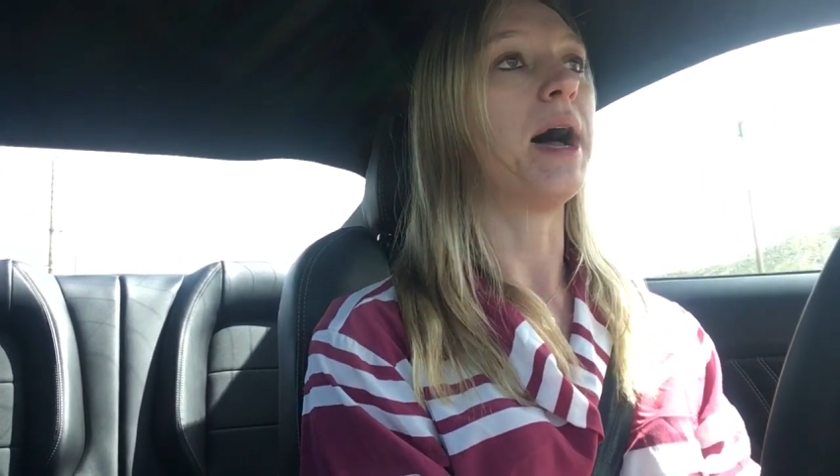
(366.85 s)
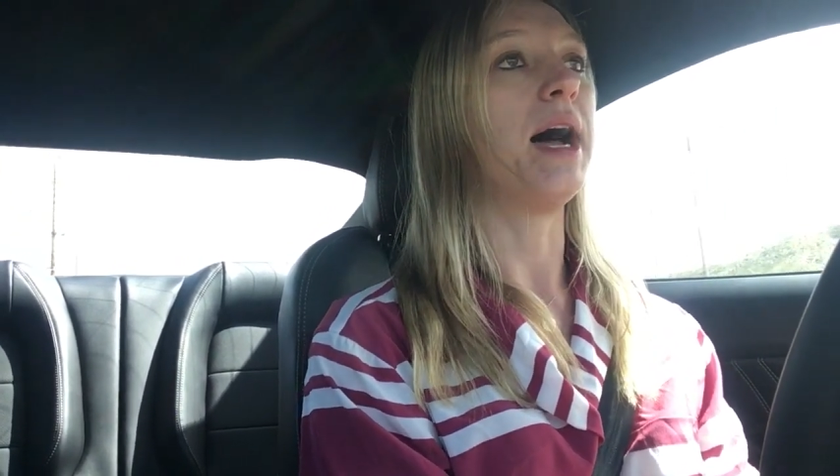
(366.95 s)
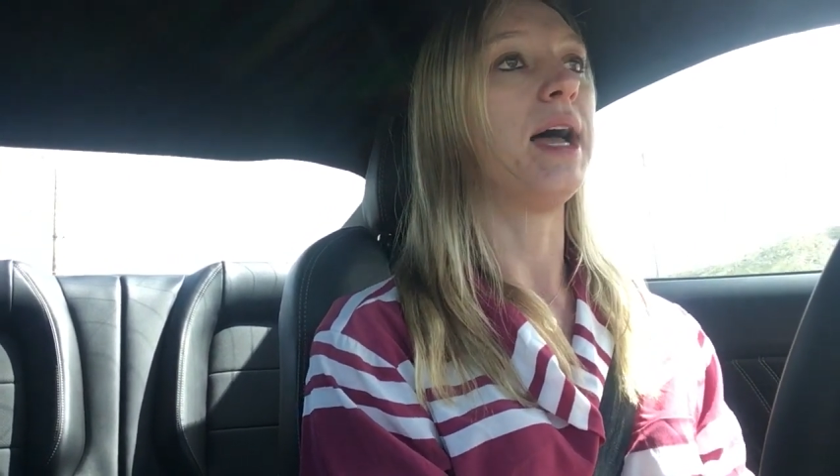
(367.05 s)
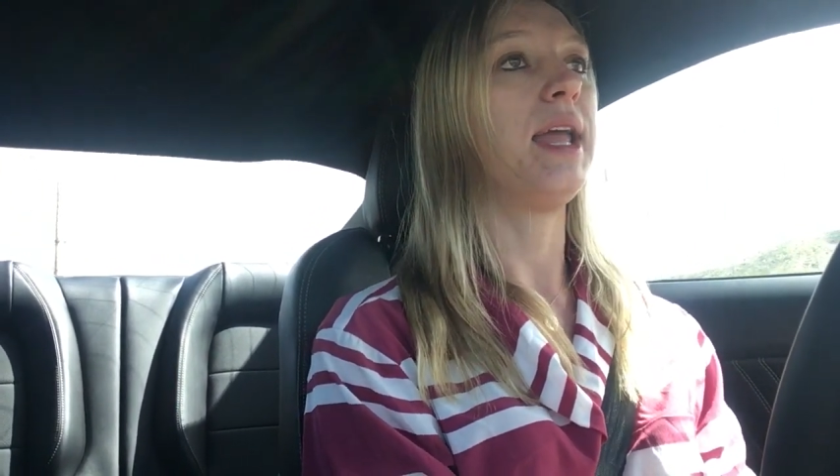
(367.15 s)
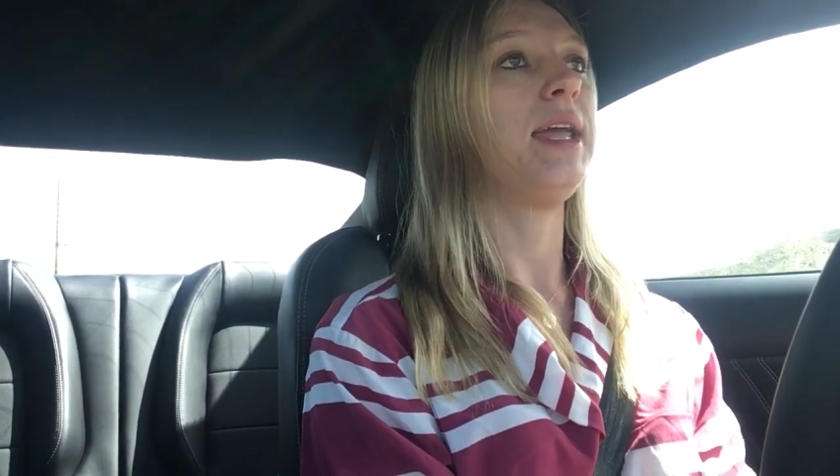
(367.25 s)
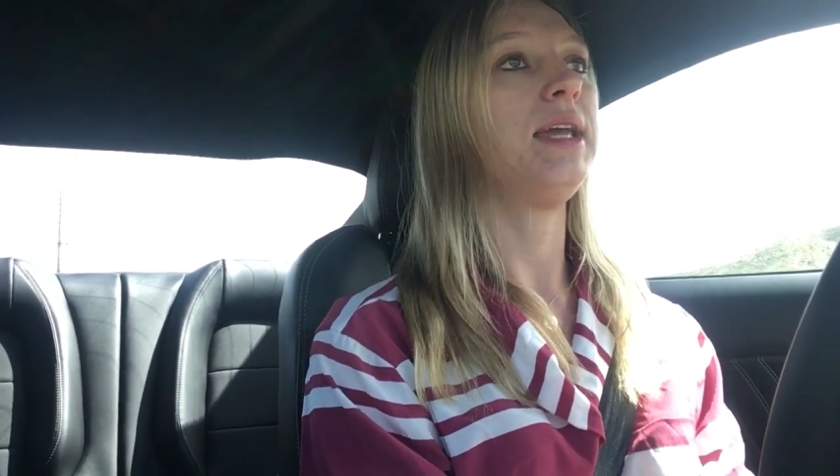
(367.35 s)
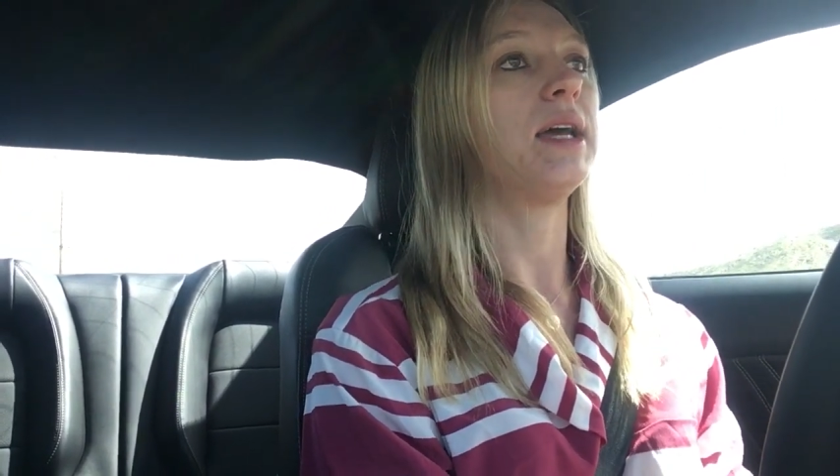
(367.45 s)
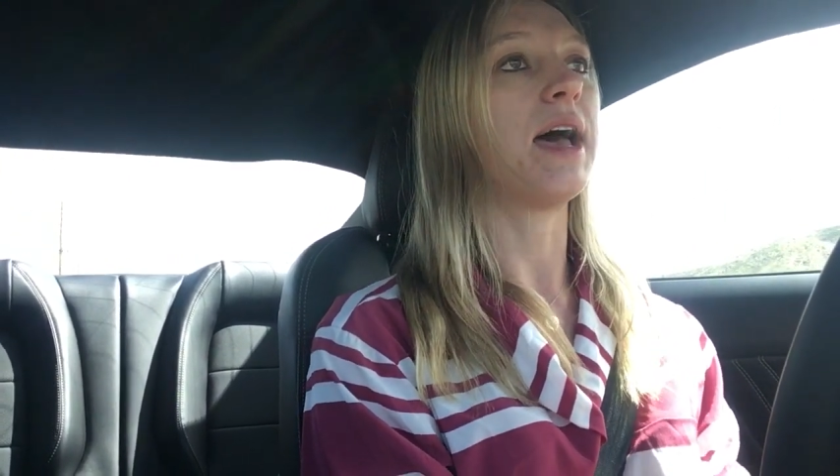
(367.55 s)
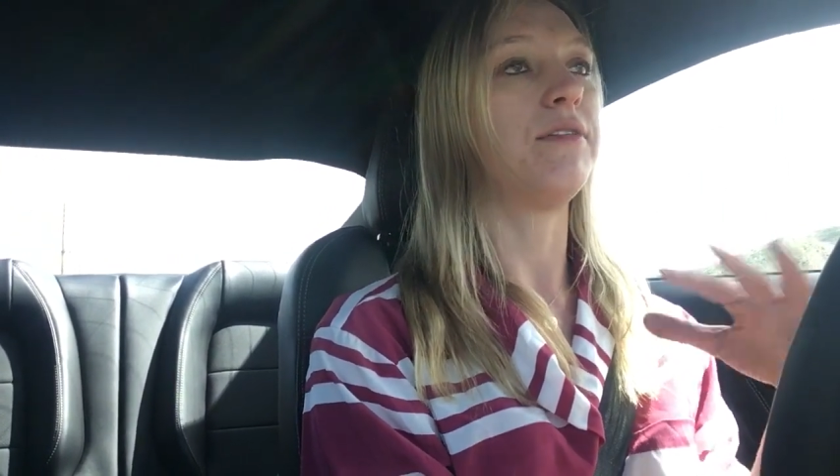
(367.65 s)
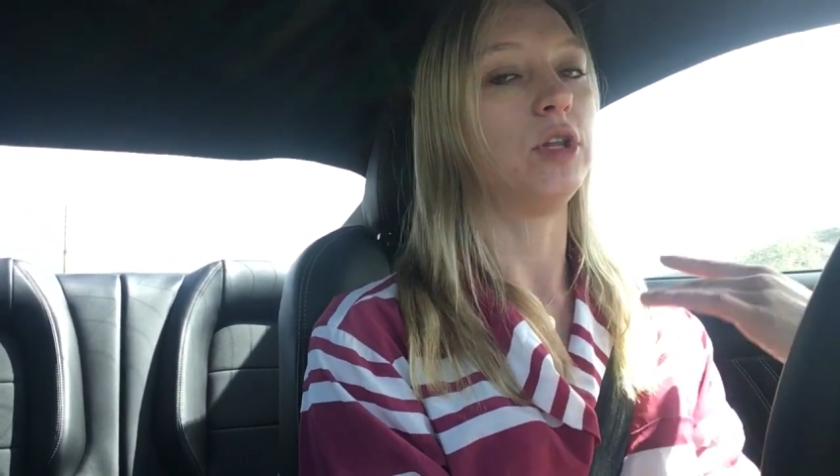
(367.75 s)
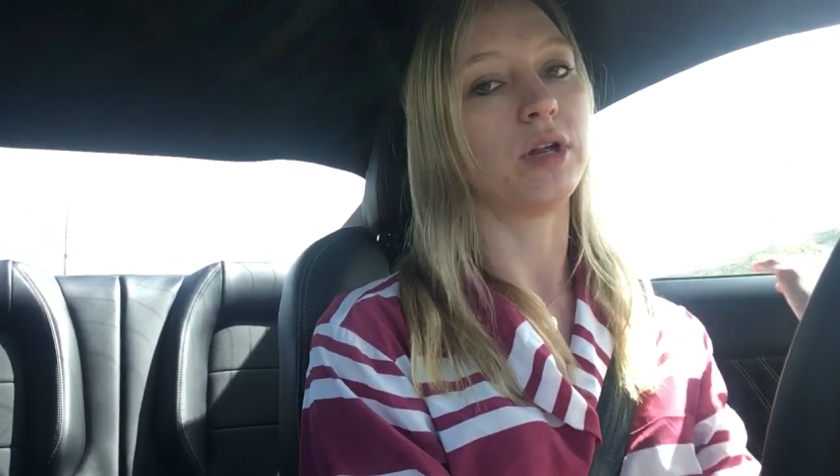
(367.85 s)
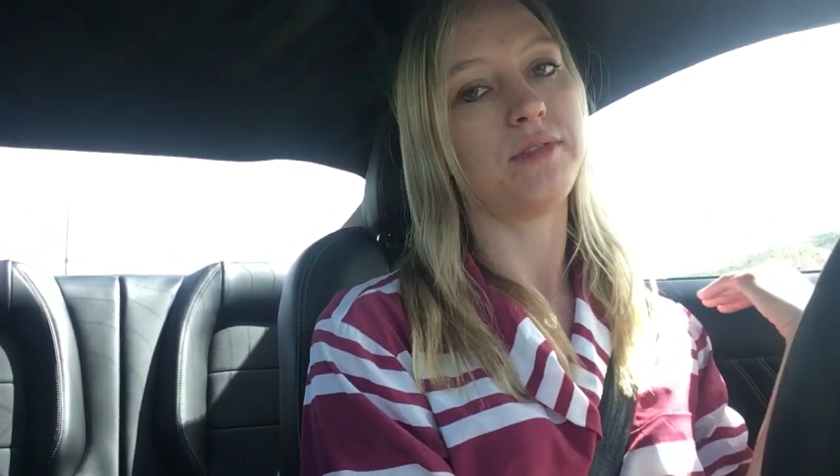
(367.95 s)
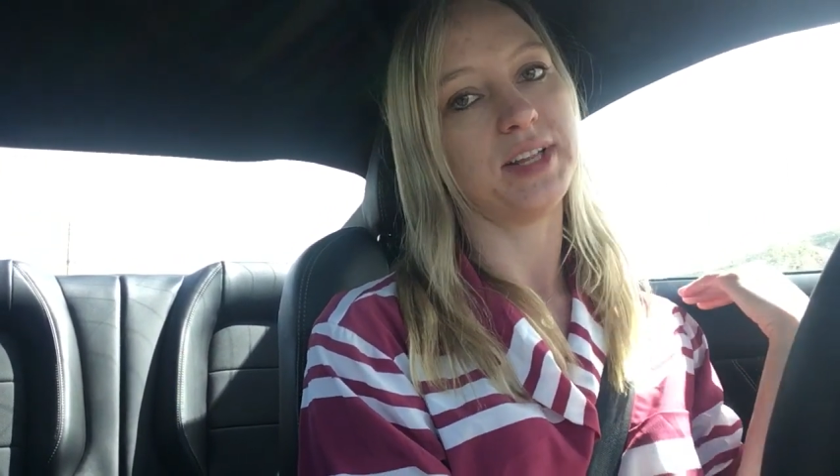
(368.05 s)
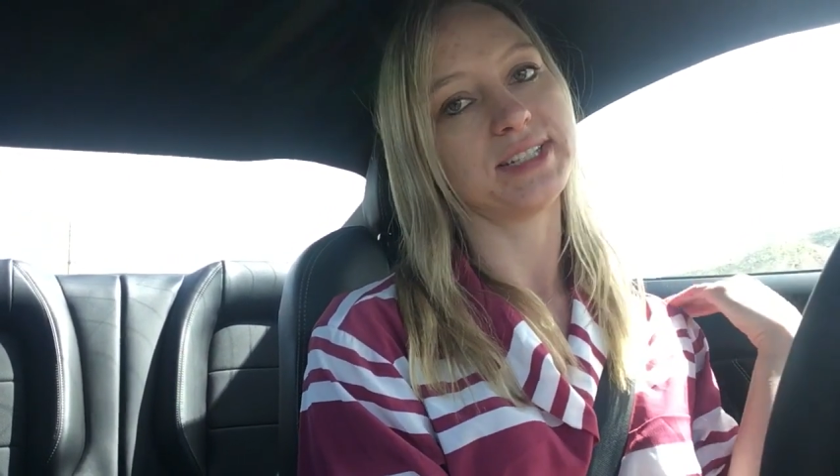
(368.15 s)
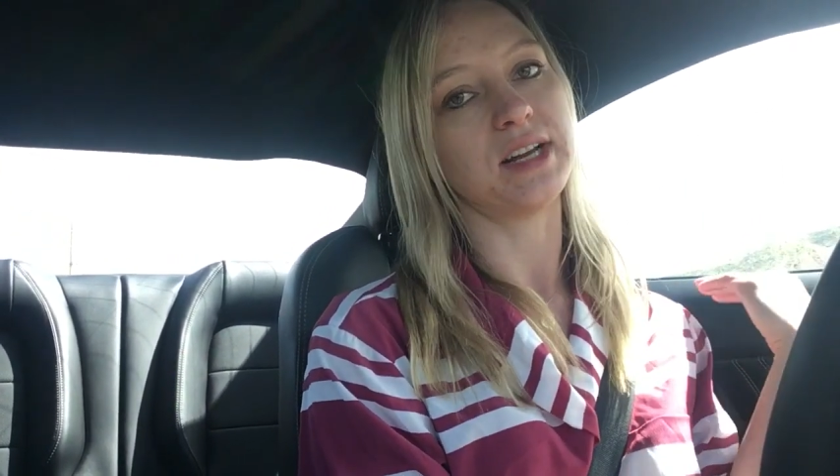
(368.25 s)
I have a lot
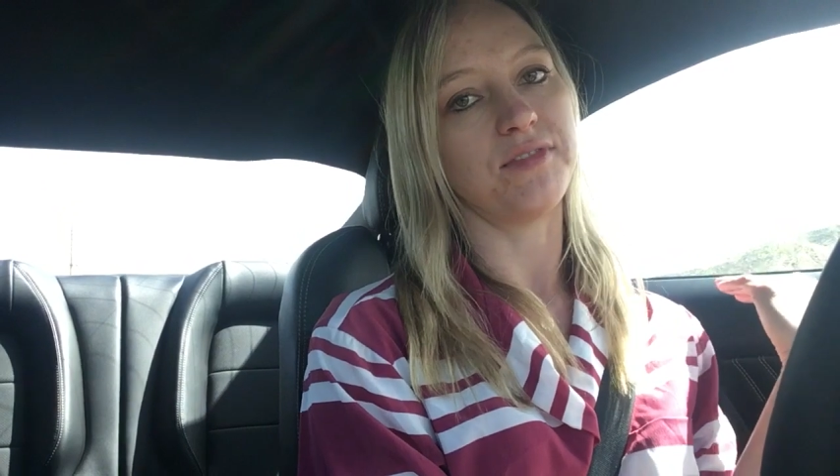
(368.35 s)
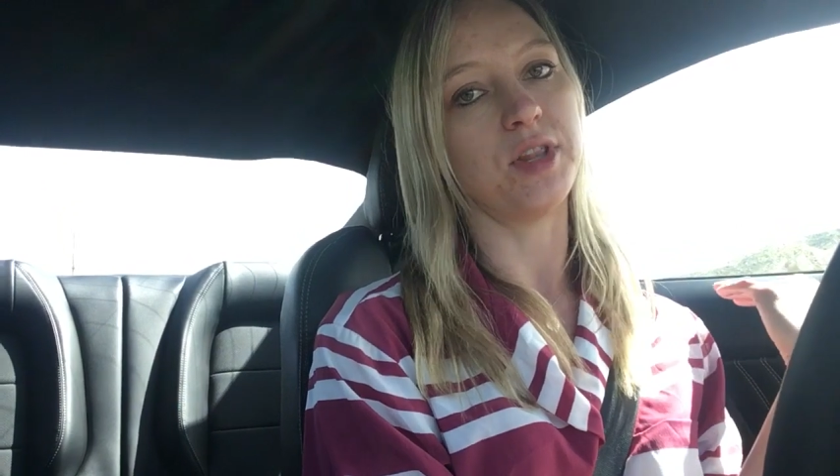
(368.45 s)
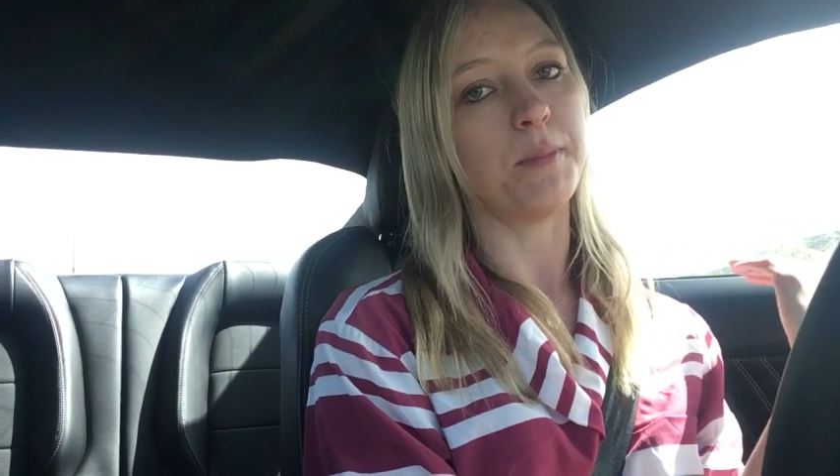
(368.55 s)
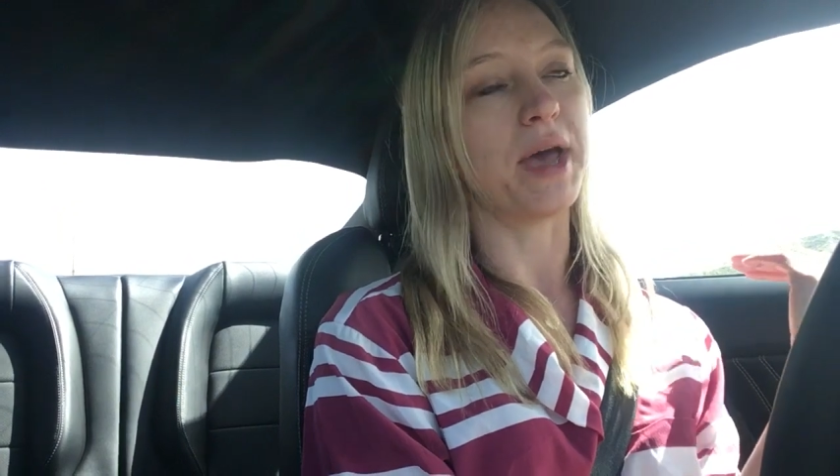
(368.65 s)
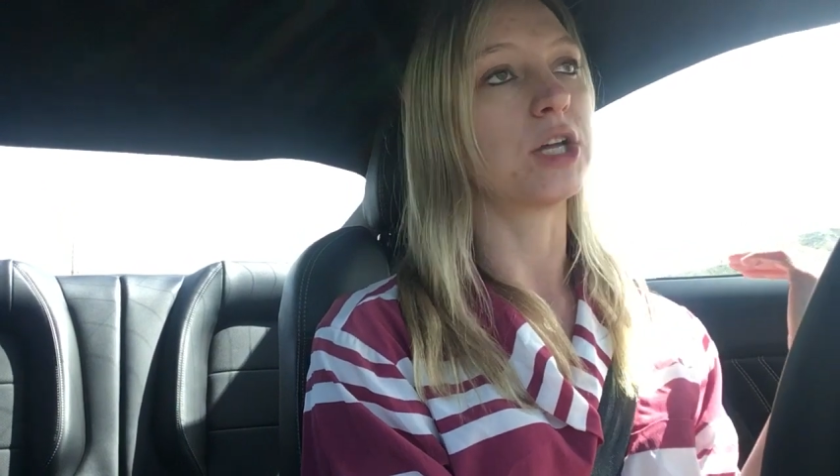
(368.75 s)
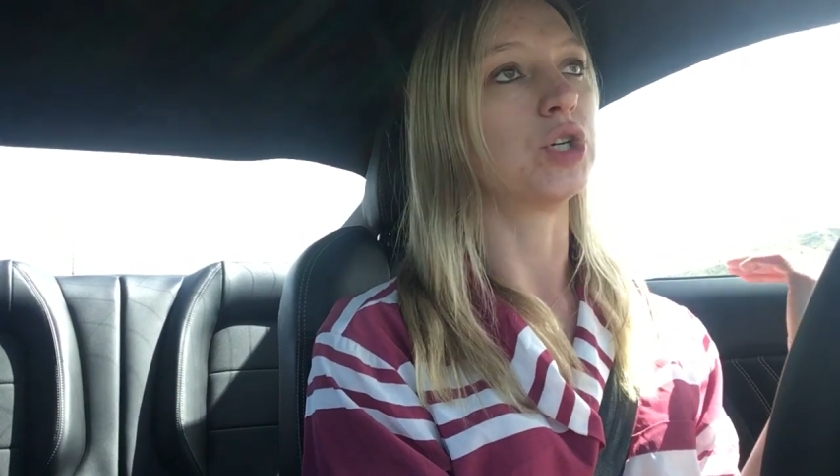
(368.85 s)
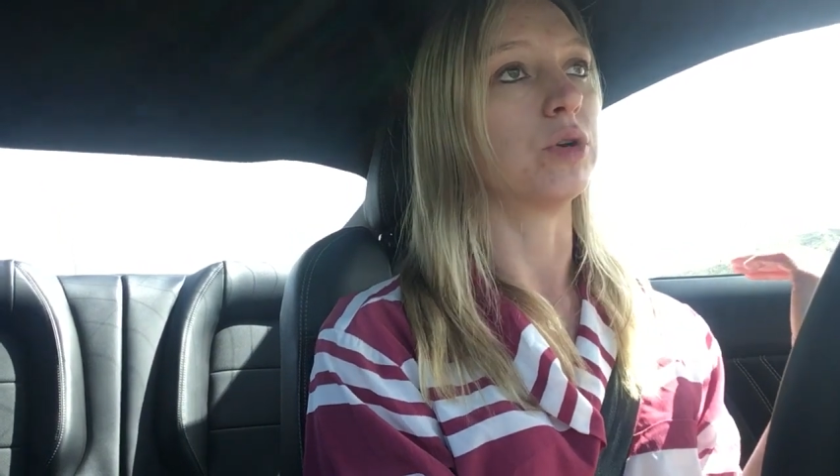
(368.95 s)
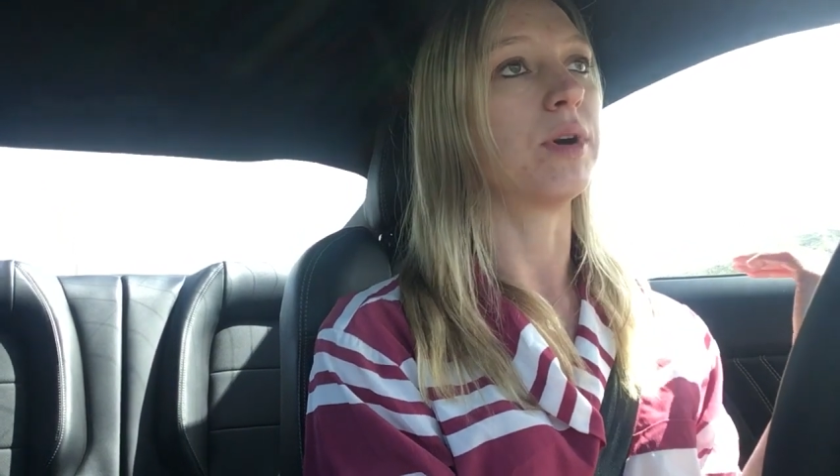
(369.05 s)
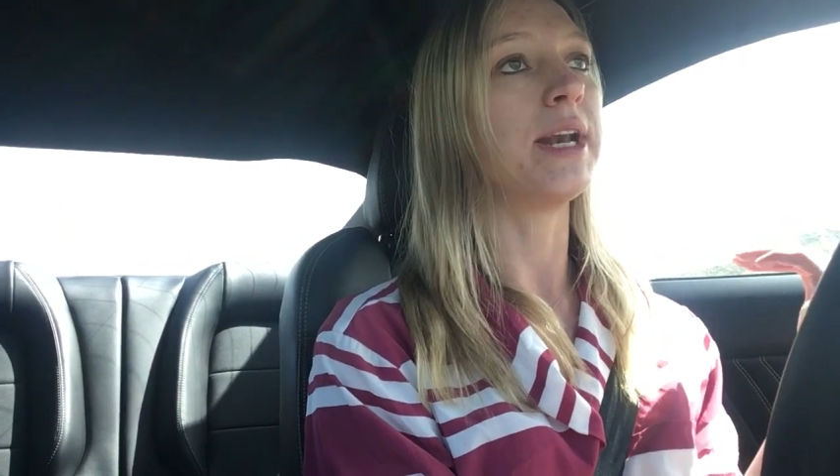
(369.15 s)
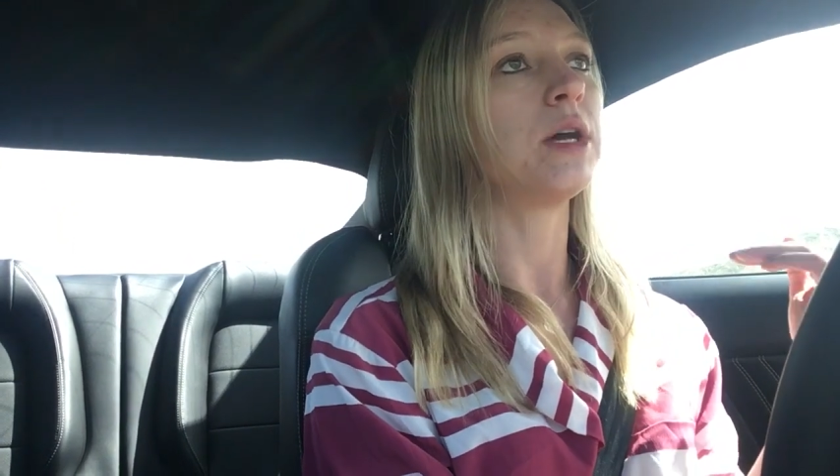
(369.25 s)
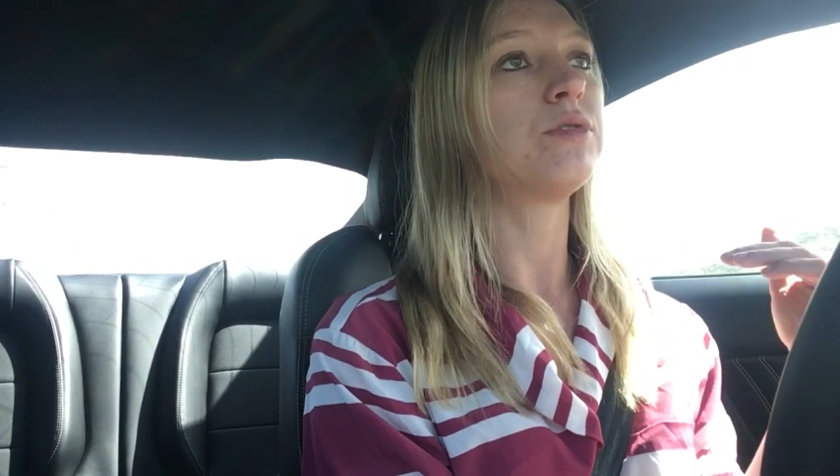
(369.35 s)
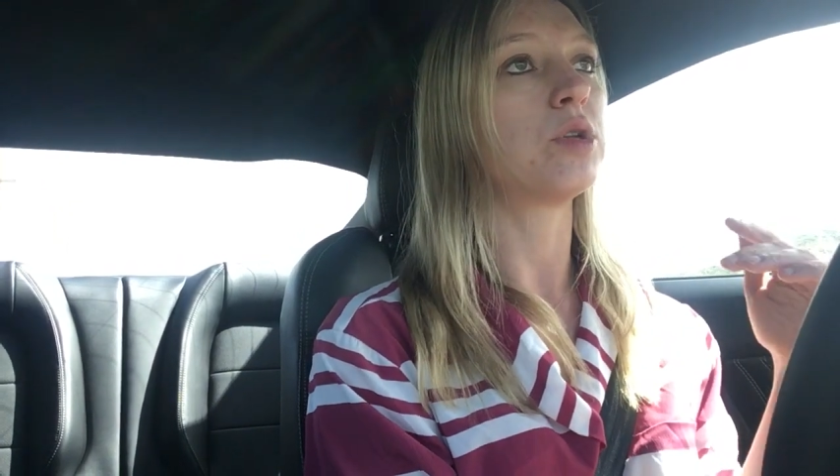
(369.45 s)
of like stuff in the back trunk right now,